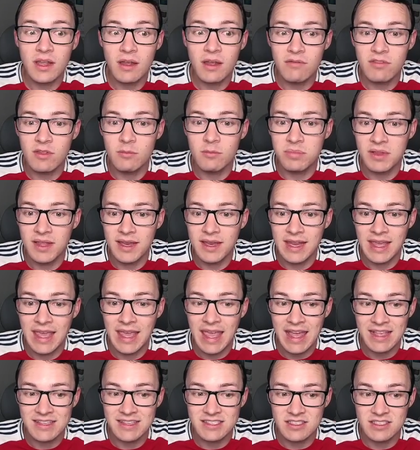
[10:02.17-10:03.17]
of the bleeding
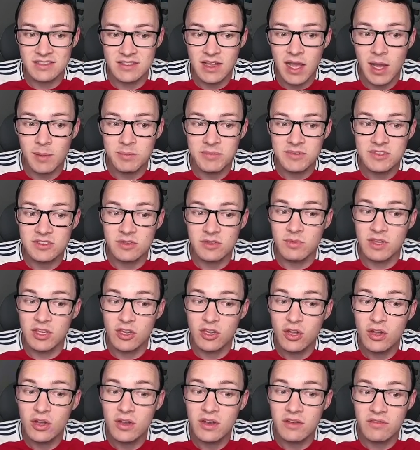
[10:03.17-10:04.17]
has stopped. So we
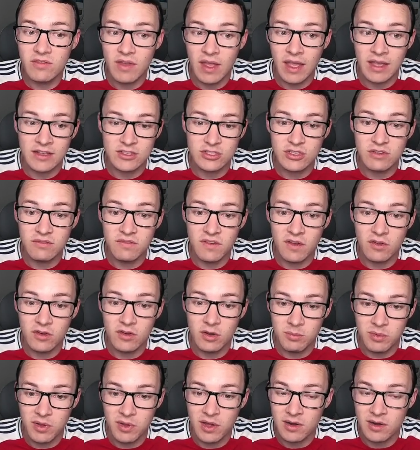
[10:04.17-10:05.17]
could have actually found a
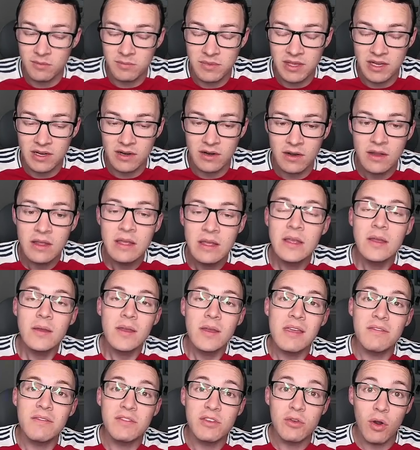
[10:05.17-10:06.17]
bottom here.
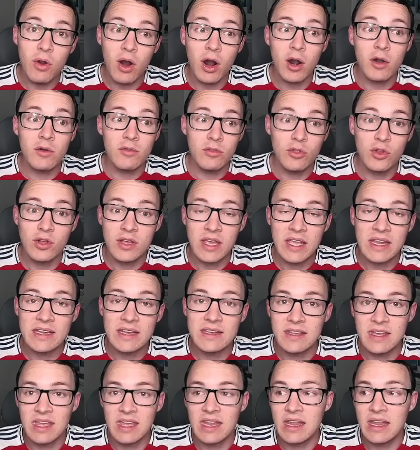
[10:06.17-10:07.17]
If you are looking
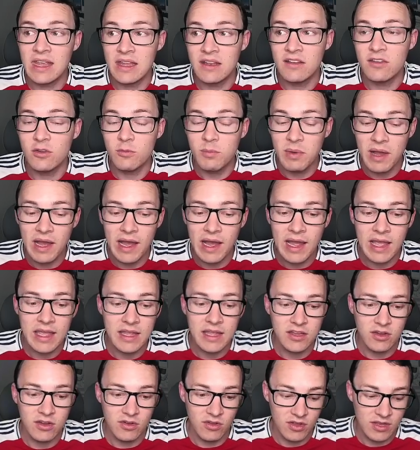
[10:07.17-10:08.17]
to get into Pi
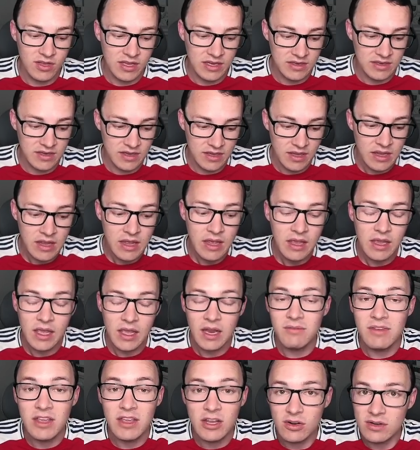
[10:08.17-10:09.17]
and you're looking to kind
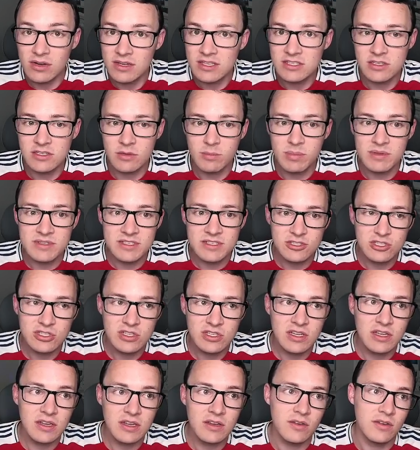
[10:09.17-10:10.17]
of increase your
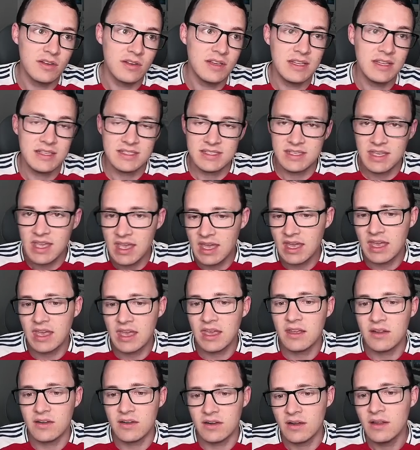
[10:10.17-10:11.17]
position or
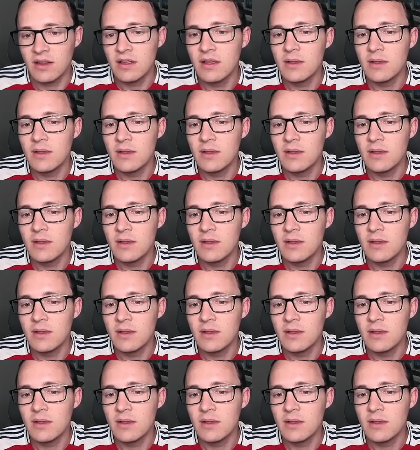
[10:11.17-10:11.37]
DCA or